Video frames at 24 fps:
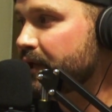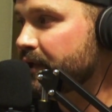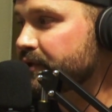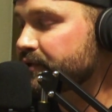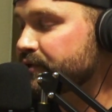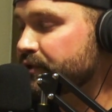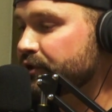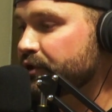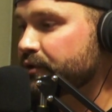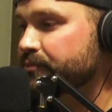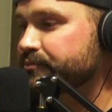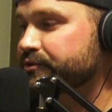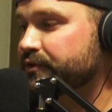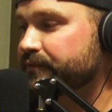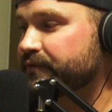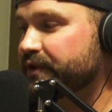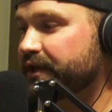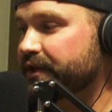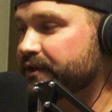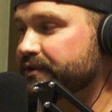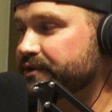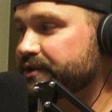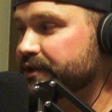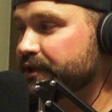in terms of
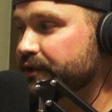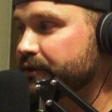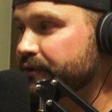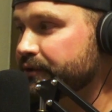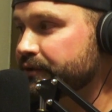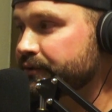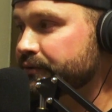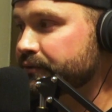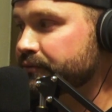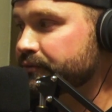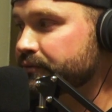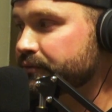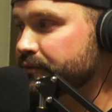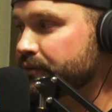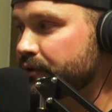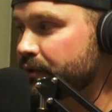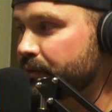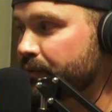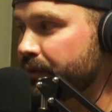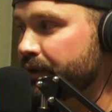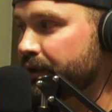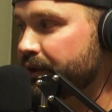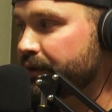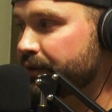like dealing
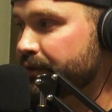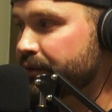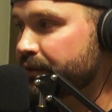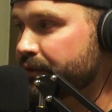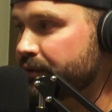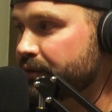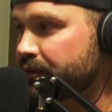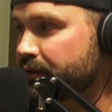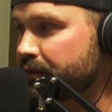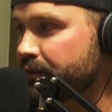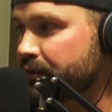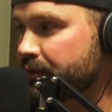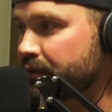with